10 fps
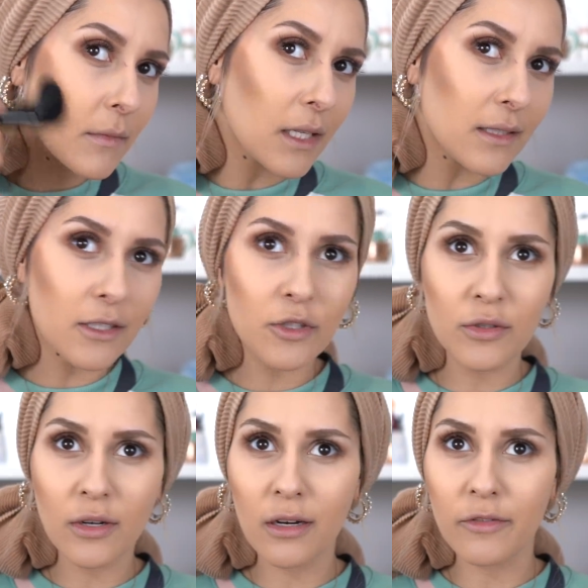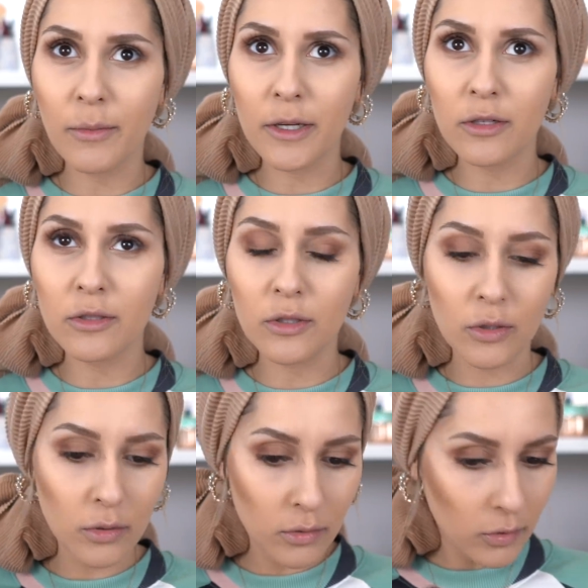Is this too dark for my
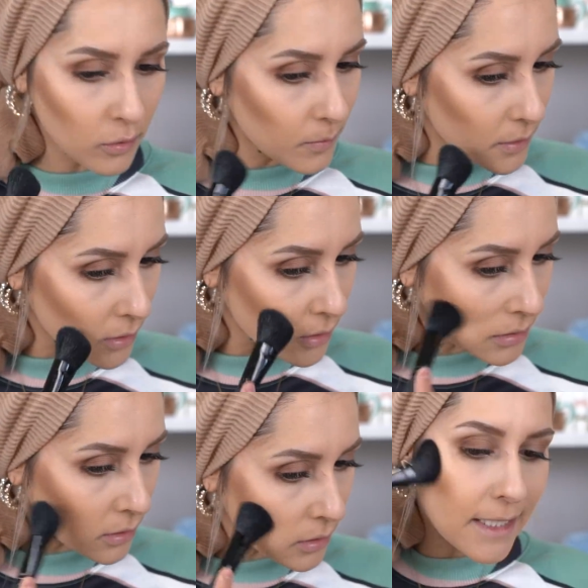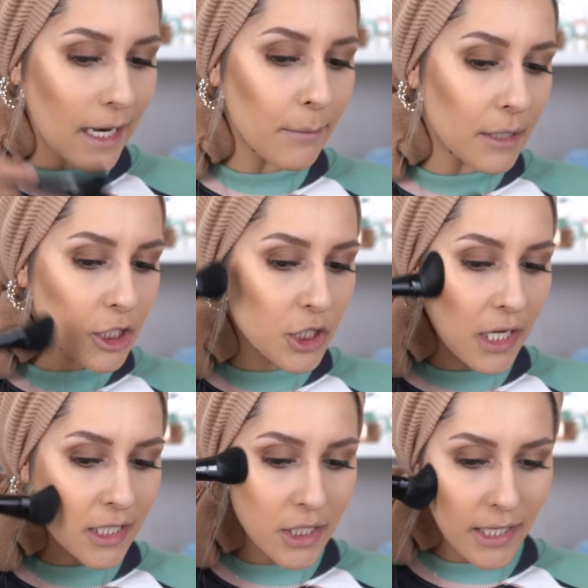contour? Oops. Did I
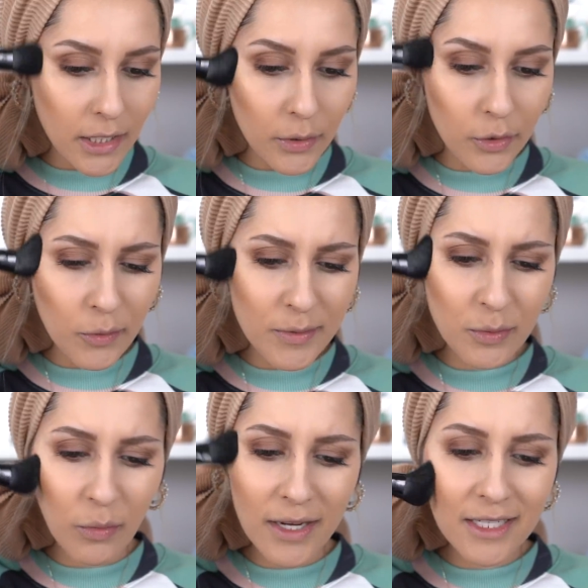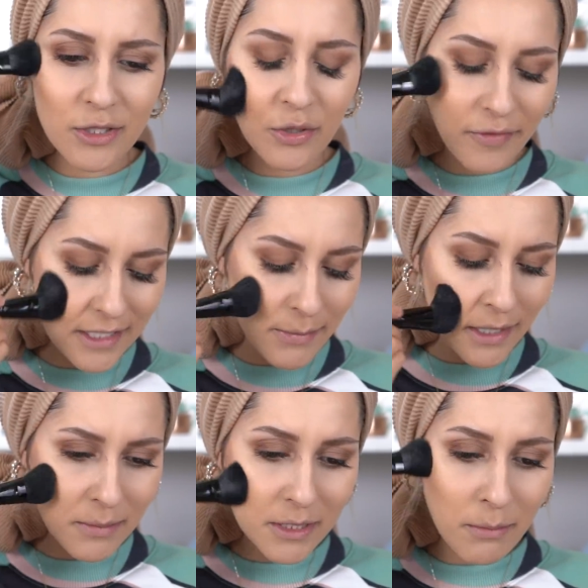misjudge it? Oops. Why does Too Faced
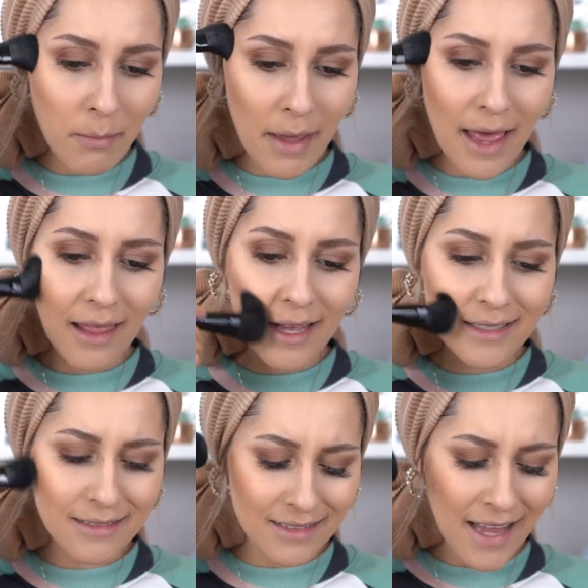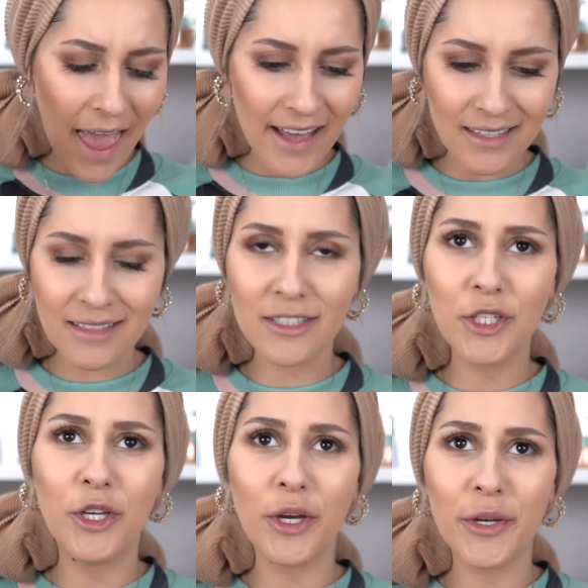makeup smell and
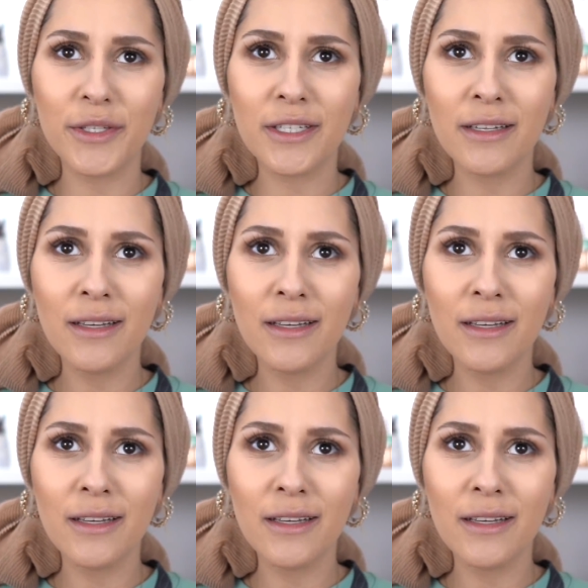taste good?